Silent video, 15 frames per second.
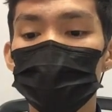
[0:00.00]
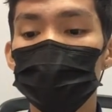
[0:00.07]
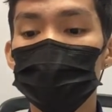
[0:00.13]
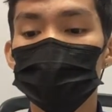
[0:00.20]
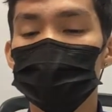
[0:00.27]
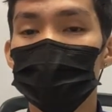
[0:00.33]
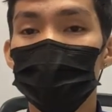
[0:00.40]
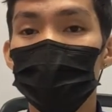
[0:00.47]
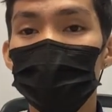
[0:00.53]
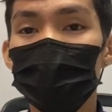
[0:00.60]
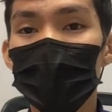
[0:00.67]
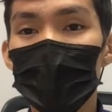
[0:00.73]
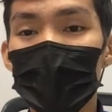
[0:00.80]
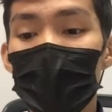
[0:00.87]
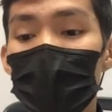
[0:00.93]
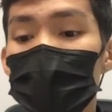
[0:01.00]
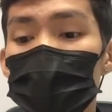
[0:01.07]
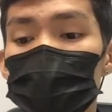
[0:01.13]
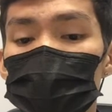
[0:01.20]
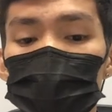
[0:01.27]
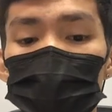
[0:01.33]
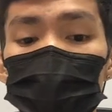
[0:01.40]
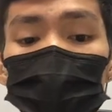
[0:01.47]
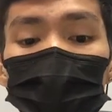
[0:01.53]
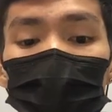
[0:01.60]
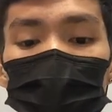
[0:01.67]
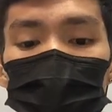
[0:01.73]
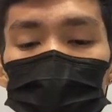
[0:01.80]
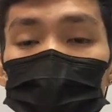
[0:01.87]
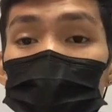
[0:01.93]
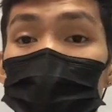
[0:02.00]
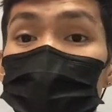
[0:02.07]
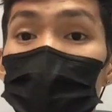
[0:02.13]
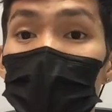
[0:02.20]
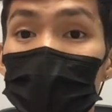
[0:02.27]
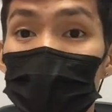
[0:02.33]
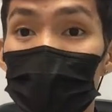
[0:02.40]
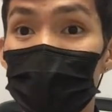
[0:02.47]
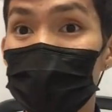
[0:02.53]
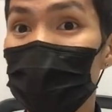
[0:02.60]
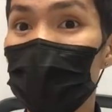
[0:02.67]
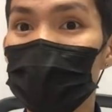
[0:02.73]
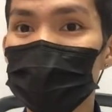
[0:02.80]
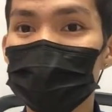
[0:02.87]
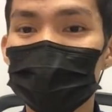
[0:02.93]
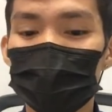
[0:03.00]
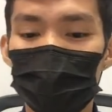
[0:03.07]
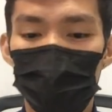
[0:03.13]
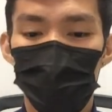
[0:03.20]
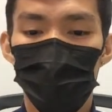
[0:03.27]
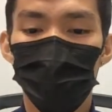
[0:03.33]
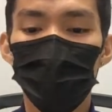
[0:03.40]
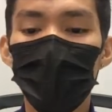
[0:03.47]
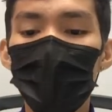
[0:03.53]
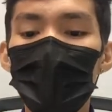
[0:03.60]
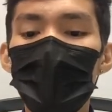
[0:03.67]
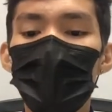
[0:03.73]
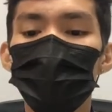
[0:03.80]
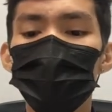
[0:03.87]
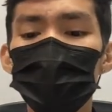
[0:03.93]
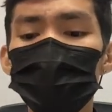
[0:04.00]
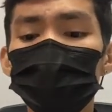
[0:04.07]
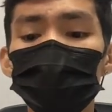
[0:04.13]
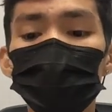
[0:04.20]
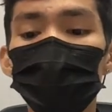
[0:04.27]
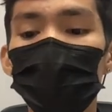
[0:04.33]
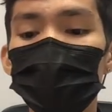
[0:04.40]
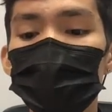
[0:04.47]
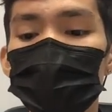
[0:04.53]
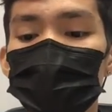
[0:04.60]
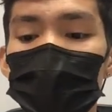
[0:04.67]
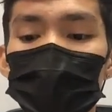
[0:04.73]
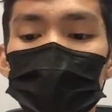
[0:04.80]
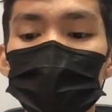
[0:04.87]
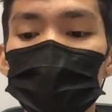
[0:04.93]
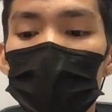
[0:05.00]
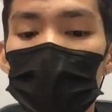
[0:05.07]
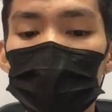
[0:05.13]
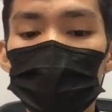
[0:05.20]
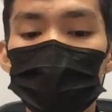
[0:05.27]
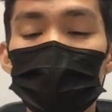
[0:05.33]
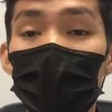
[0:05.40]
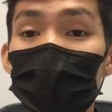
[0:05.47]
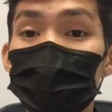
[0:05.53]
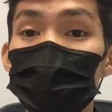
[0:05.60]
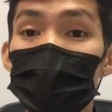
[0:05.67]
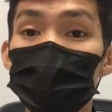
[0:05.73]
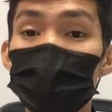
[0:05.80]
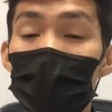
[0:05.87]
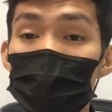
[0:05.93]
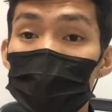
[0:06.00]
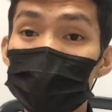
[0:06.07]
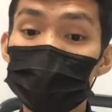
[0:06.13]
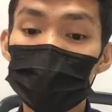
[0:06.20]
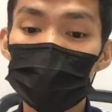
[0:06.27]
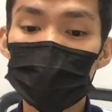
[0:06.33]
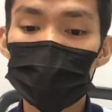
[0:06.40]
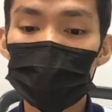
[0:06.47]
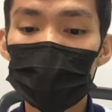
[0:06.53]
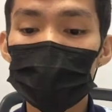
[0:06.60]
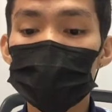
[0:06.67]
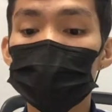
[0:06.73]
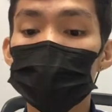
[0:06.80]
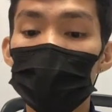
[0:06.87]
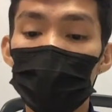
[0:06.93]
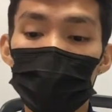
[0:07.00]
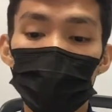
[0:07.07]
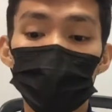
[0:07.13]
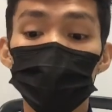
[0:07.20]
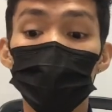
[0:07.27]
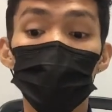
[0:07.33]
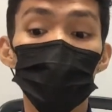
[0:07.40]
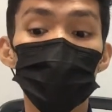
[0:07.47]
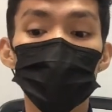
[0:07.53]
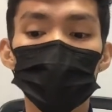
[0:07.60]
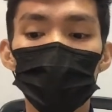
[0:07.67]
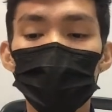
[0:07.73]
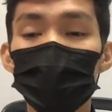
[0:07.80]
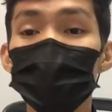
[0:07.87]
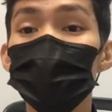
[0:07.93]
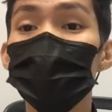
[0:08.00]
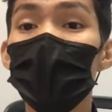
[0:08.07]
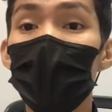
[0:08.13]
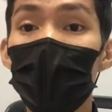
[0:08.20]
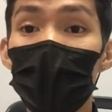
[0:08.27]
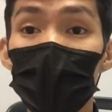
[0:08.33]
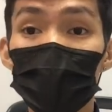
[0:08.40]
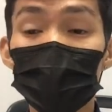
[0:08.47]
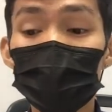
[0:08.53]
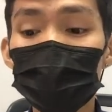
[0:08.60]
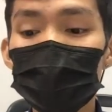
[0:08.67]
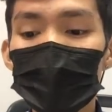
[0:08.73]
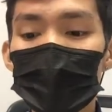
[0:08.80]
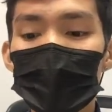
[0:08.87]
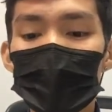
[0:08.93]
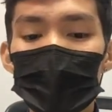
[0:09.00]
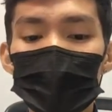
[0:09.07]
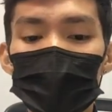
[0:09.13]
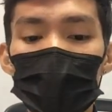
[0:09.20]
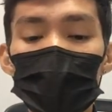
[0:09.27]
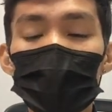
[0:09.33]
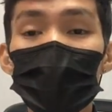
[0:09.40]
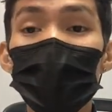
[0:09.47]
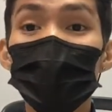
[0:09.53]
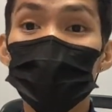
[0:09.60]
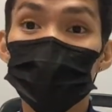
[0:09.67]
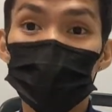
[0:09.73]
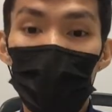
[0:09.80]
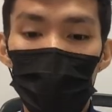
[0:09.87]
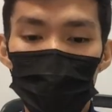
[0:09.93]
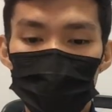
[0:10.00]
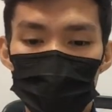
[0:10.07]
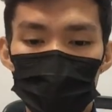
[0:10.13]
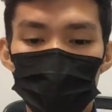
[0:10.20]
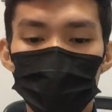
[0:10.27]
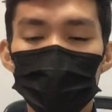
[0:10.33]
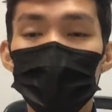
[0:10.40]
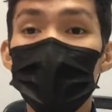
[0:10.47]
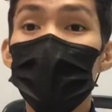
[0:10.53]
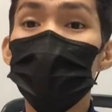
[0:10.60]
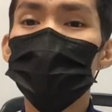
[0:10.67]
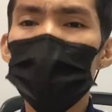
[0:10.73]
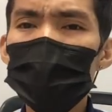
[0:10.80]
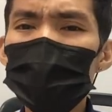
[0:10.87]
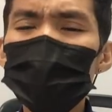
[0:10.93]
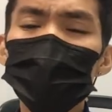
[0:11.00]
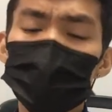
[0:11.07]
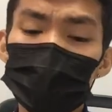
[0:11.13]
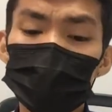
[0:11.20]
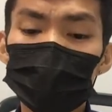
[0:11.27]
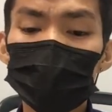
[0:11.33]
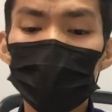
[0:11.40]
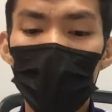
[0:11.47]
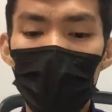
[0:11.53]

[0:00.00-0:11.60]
future, and it's too late to turn back the clock. We've already taken care of that by pumping centuries worth of pollution into the air, nearly unchecked. According to Mr.